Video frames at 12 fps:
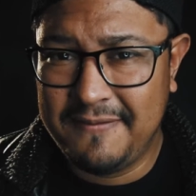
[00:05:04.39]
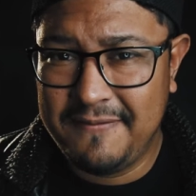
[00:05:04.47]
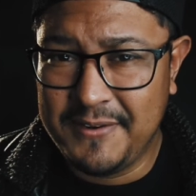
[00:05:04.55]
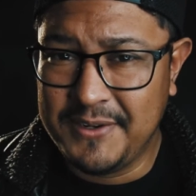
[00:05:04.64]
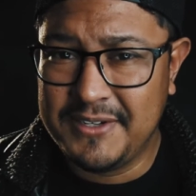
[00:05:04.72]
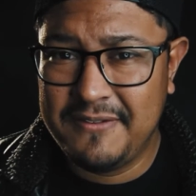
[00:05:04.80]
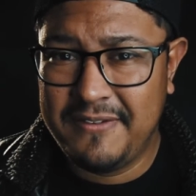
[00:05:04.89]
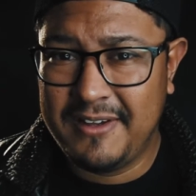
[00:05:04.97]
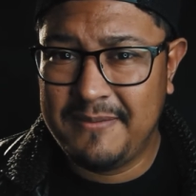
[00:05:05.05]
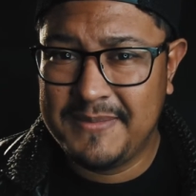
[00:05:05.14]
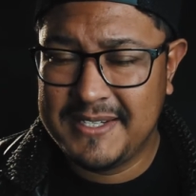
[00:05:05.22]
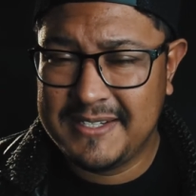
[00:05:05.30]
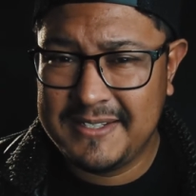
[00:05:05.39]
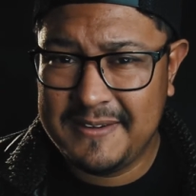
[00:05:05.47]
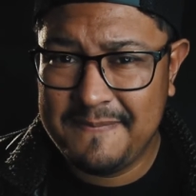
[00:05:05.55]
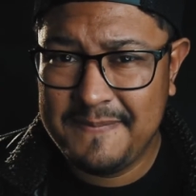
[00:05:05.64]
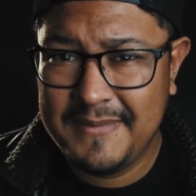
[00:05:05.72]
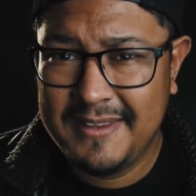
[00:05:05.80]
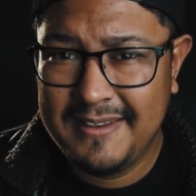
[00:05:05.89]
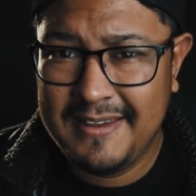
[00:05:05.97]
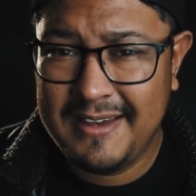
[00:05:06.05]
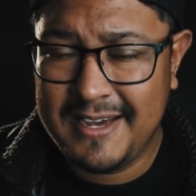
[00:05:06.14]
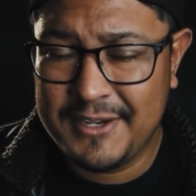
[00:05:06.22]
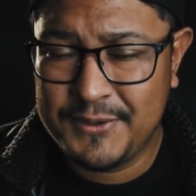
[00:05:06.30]
Fujifilm system
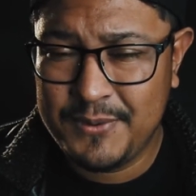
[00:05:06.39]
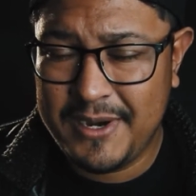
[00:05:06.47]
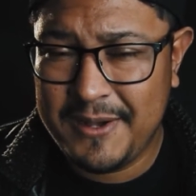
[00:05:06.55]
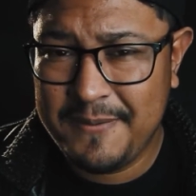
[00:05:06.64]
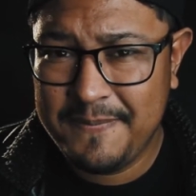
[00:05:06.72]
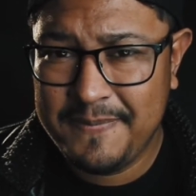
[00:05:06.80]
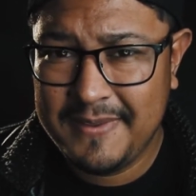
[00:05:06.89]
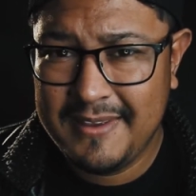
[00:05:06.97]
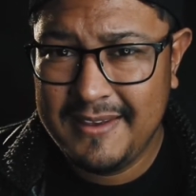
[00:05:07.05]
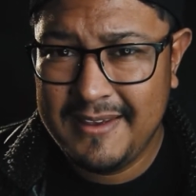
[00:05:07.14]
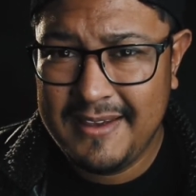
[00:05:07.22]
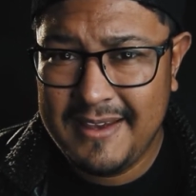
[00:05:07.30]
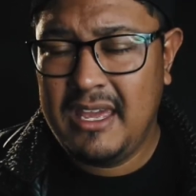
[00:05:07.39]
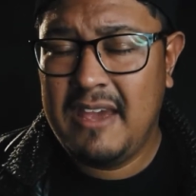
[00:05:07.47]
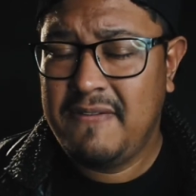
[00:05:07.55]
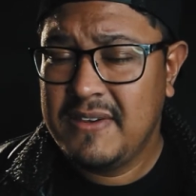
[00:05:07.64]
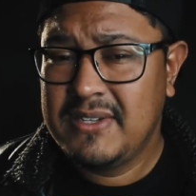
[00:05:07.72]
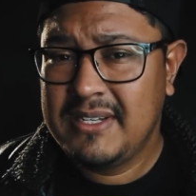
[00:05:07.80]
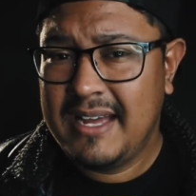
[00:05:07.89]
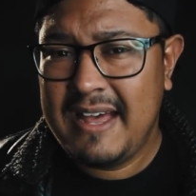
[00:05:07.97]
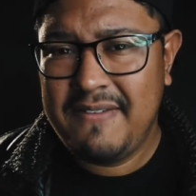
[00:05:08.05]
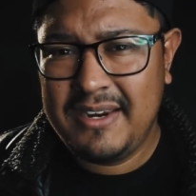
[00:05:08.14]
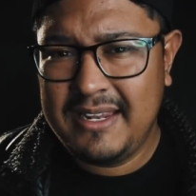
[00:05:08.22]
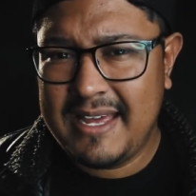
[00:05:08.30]
as well. If you still
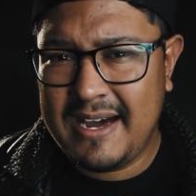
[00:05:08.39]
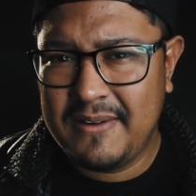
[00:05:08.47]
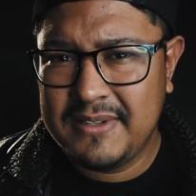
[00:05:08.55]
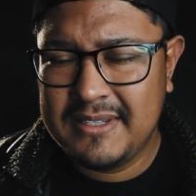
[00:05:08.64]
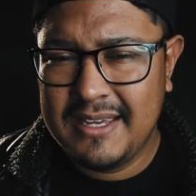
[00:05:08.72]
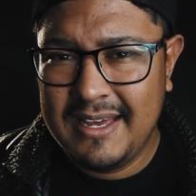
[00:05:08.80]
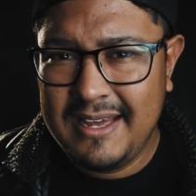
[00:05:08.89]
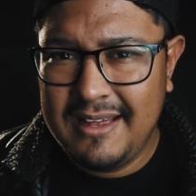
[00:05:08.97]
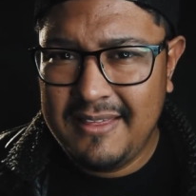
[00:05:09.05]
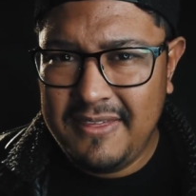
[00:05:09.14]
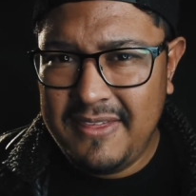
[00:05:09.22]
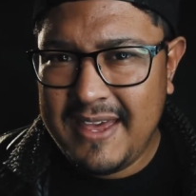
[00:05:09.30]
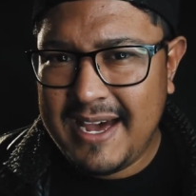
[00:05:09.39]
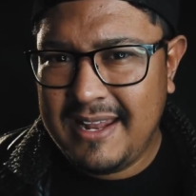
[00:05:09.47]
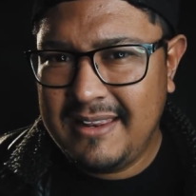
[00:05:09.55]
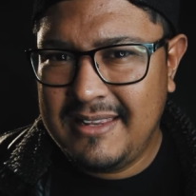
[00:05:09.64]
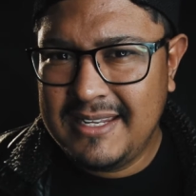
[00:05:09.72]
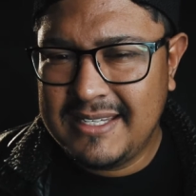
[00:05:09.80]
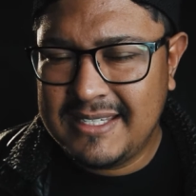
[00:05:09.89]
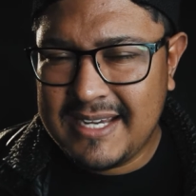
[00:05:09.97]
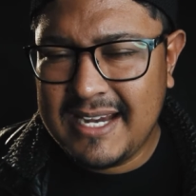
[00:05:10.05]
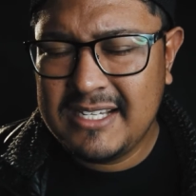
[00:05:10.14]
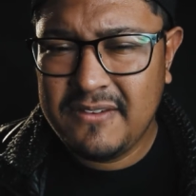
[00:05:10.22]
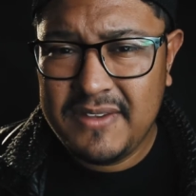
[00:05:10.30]
have any doubts that the
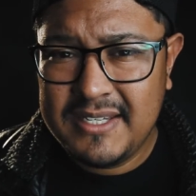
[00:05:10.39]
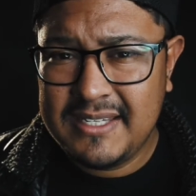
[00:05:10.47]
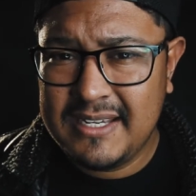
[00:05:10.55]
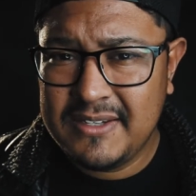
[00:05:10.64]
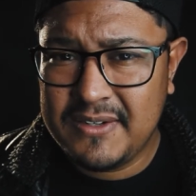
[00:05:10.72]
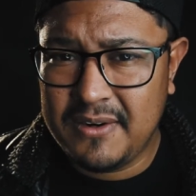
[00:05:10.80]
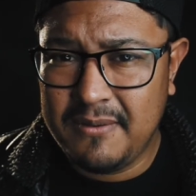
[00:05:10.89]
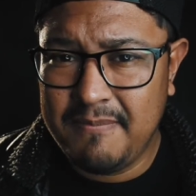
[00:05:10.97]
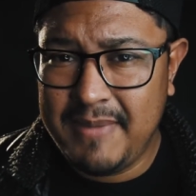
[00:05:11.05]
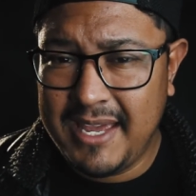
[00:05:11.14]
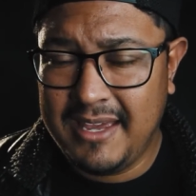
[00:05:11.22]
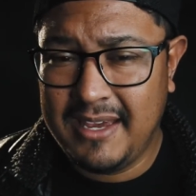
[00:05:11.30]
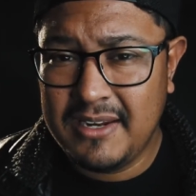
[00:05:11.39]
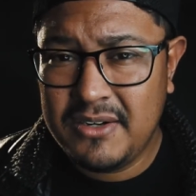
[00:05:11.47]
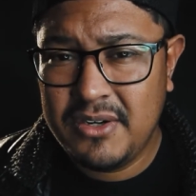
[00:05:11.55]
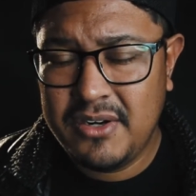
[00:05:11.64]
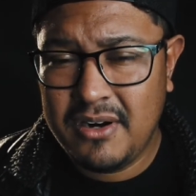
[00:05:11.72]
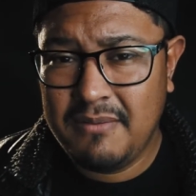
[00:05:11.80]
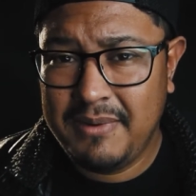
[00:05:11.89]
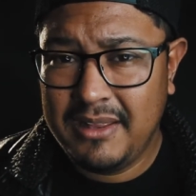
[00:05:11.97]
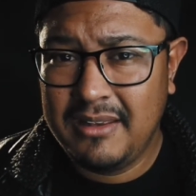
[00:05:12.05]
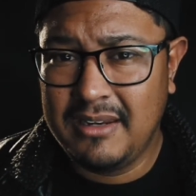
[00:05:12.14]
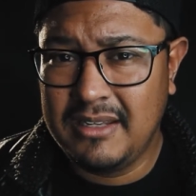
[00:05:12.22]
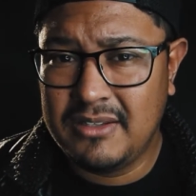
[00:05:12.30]
size of the sensor may hinder your
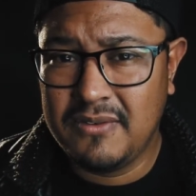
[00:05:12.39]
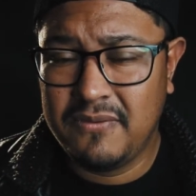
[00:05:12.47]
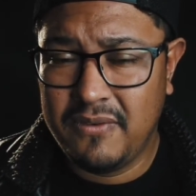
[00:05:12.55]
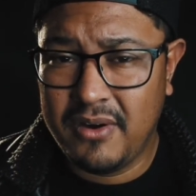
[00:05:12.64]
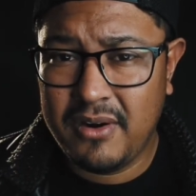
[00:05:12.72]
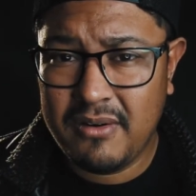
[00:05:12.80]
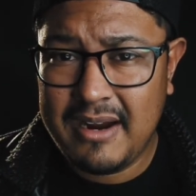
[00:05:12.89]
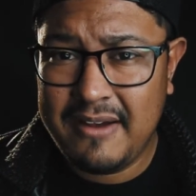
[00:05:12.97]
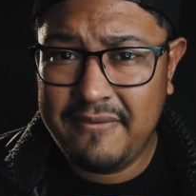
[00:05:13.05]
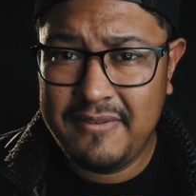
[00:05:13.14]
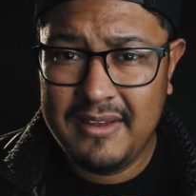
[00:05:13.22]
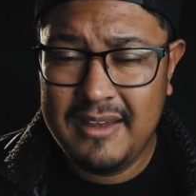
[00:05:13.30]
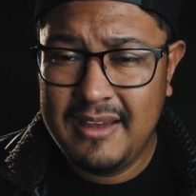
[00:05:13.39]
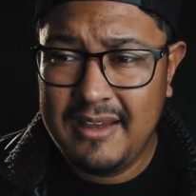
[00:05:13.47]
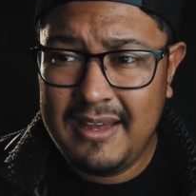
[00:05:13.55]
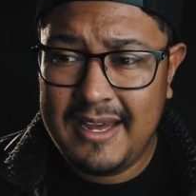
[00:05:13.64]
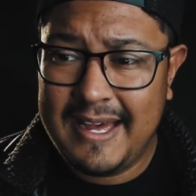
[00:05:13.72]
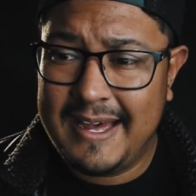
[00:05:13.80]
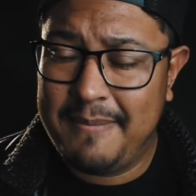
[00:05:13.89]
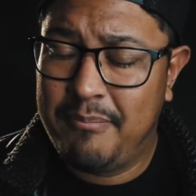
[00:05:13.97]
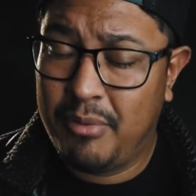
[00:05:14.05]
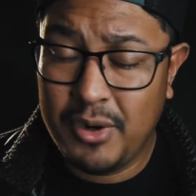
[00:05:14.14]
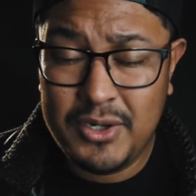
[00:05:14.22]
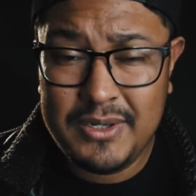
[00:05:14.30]
ability to photograph
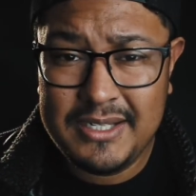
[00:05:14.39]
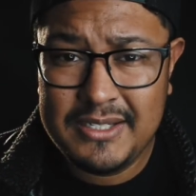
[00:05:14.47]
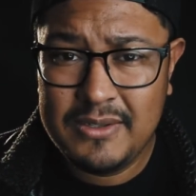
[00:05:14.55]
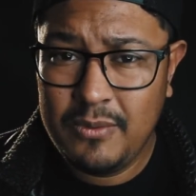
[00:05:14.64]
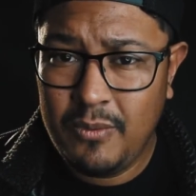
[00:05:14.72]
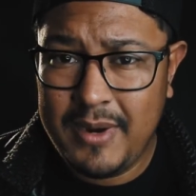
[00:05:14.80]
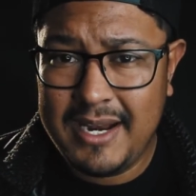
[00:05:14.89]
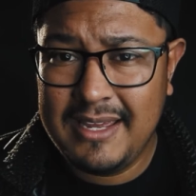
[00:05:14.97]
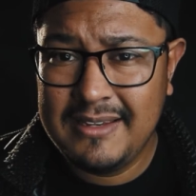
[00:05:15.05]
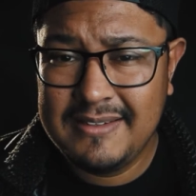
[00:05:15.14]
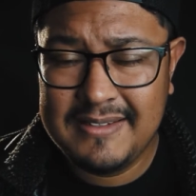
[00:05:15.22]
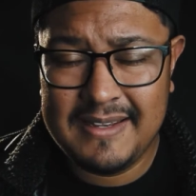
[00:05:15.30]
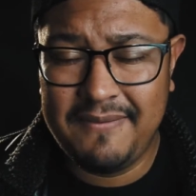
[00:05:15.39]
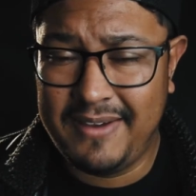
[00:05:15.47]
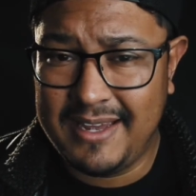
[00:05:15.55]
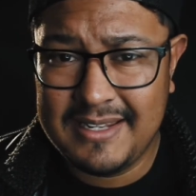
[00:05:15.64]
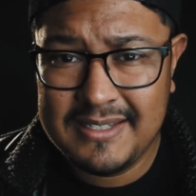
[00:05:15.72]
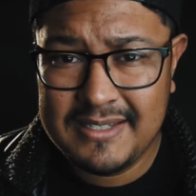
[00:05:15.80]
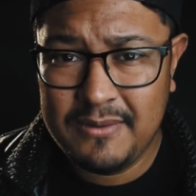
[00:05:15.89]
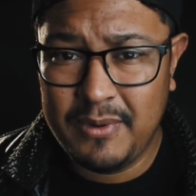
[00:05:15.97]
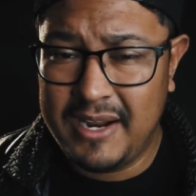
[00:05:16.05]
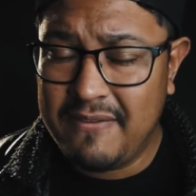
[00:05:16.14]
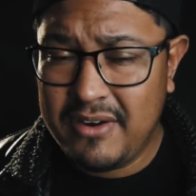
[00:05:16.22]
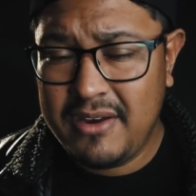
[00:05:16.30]
portraits, weddings, events,
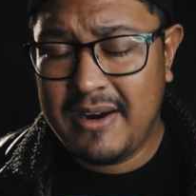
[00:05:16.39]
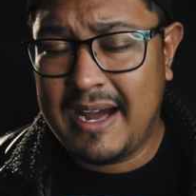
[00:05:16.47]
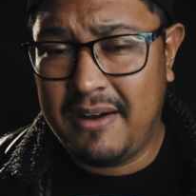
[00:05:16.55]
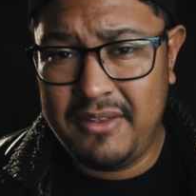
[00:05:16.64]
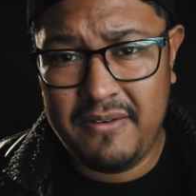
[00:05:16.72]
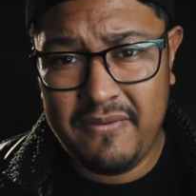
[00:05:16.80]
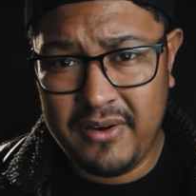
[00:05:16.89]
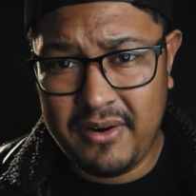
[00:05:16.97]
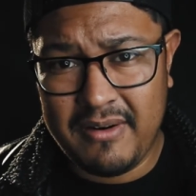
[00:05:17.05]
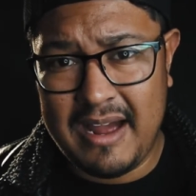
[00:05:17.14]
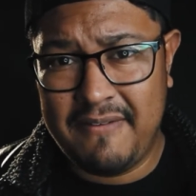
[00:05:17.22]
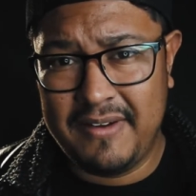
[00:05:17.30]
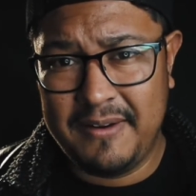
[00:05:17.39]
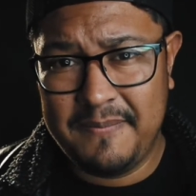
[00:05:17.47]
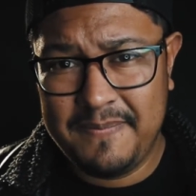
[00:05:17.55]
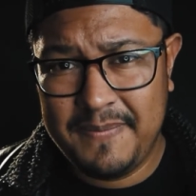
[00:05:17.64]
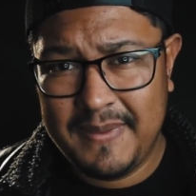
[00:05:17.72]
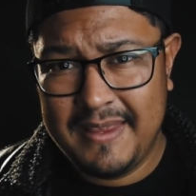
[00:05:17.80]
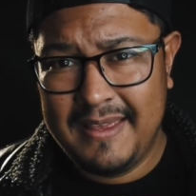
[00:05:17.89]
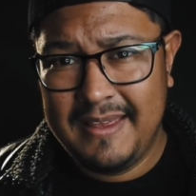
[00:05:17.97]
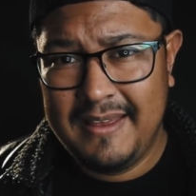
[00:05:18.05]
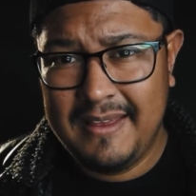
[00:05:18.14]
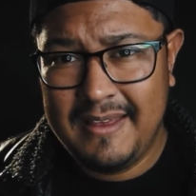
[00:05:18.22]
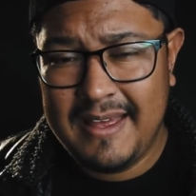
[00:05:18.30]
whatever you're out there photographing,
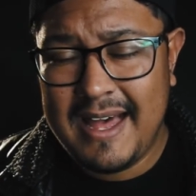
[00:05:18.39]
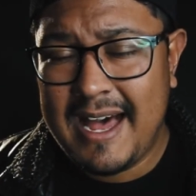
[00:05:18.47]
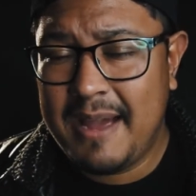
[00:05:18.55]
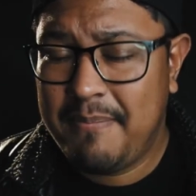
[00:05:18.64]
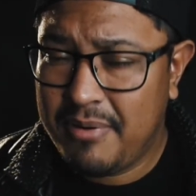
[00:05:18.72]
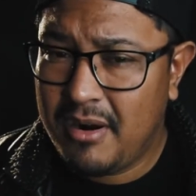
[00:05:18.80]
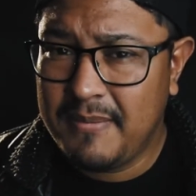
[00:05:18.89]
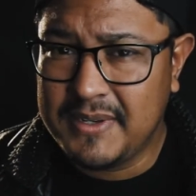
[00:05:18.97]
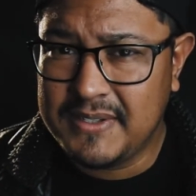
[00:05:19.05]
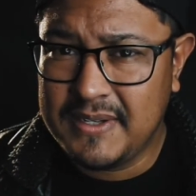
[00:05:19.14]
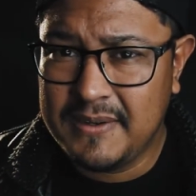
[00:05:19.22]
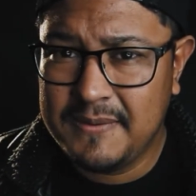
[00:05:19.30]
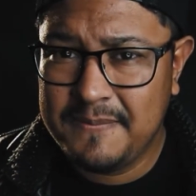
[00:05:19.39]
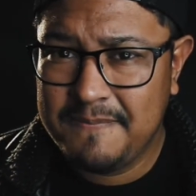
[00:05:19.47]
I promise you,